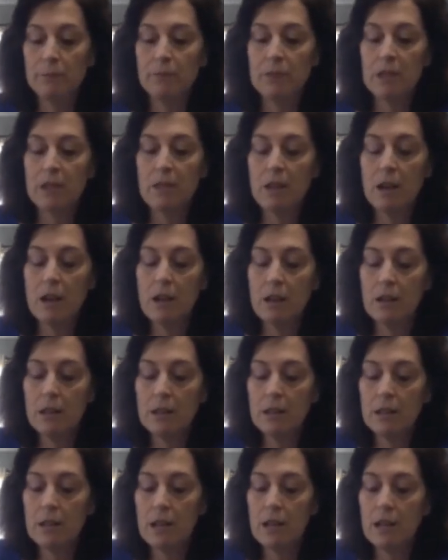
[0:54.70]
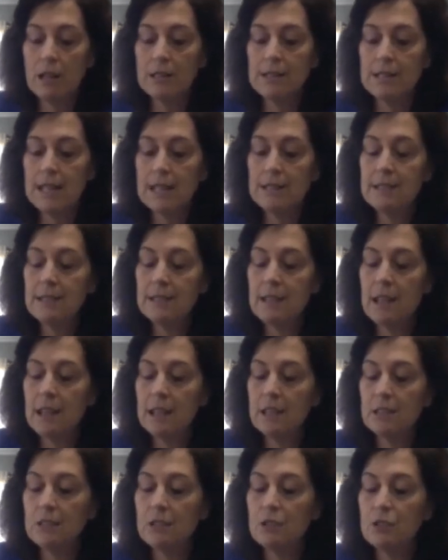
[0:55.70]
on
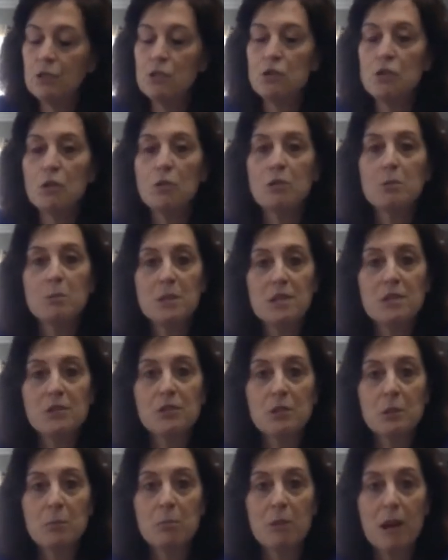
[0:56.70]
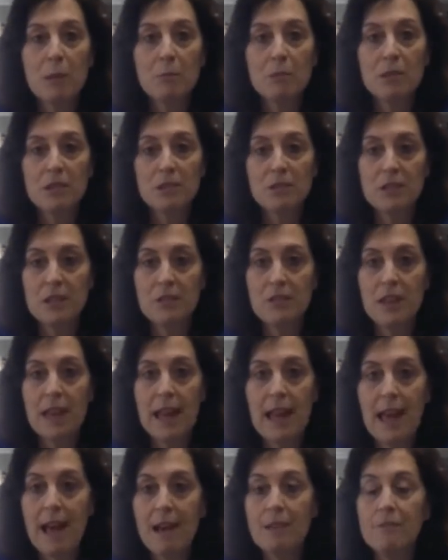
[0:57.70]
dandelions to show the medicinal properties that they
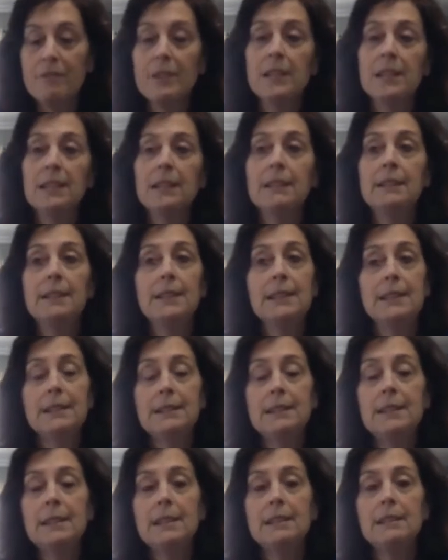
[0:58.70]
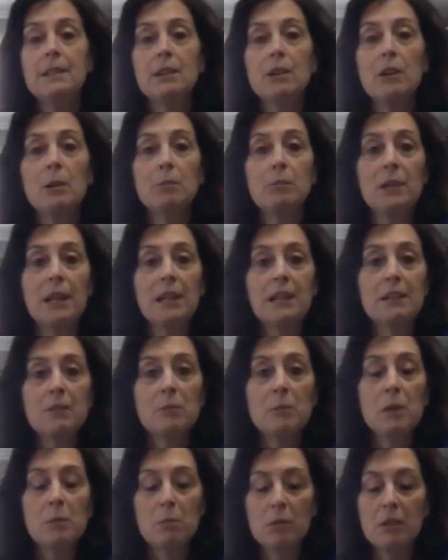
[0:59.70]
have. Indeed, there are plenty of
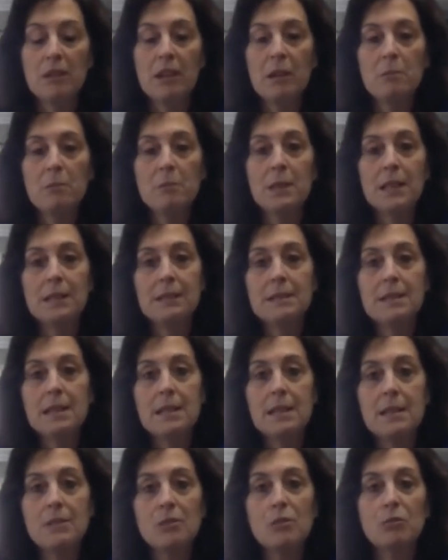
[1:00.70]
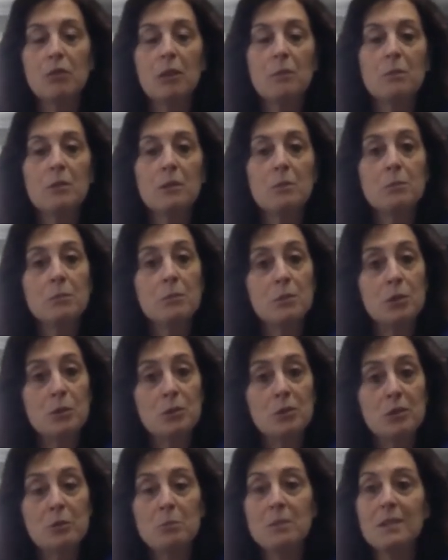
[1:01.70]
people that make teas from them, use
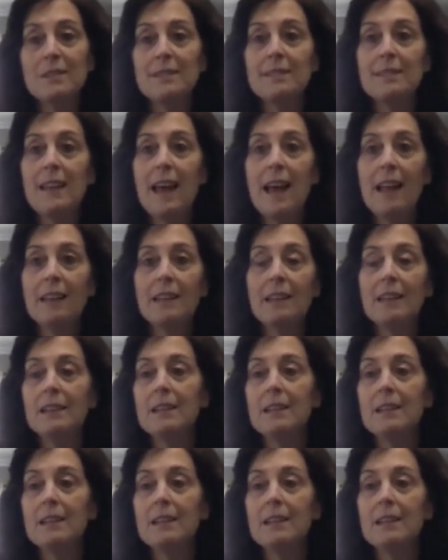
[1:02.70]
them in salad.